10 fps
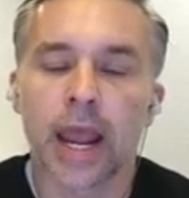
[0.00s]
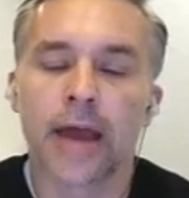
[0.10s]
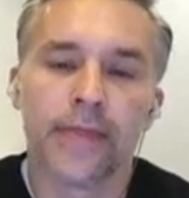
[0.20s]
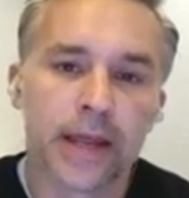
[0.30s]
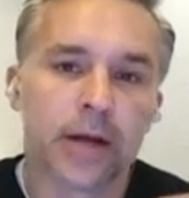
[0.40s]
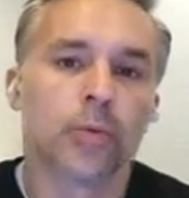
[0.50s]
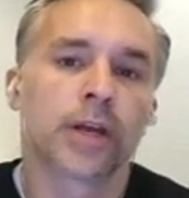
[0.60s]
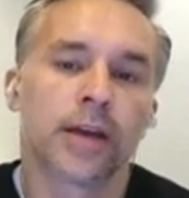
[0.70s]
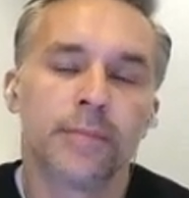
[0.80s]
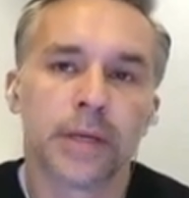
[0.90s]
and then it will
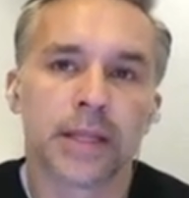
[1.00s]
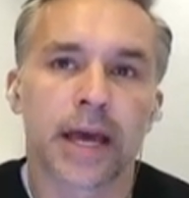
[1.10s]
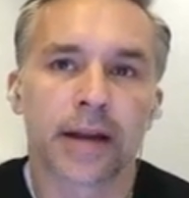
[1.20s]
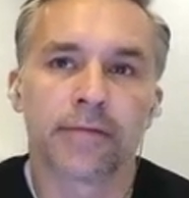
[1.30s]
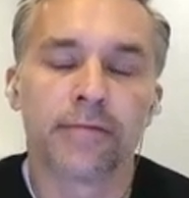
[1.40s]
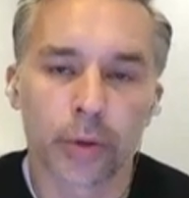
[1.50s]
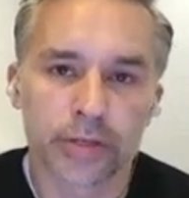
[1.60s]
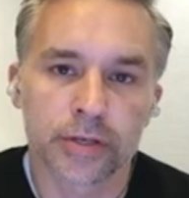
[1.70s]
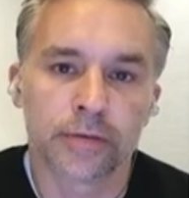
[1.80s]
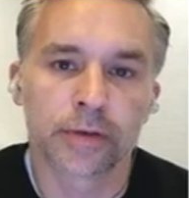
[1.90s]
give me that
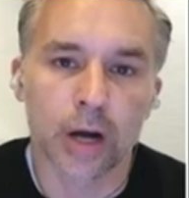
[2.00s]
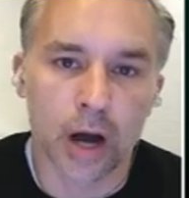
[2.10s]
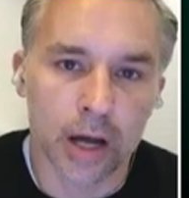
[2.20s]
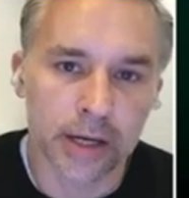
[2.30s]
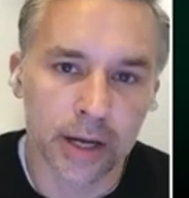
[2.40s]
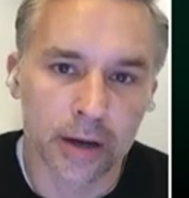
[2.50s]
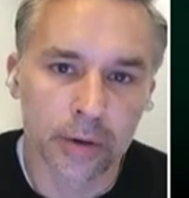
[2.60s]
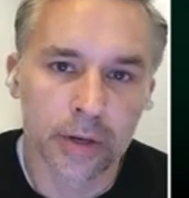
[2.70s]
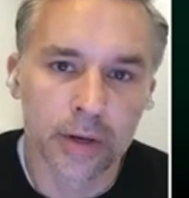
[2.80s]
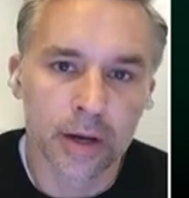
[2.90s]
voiceover audio.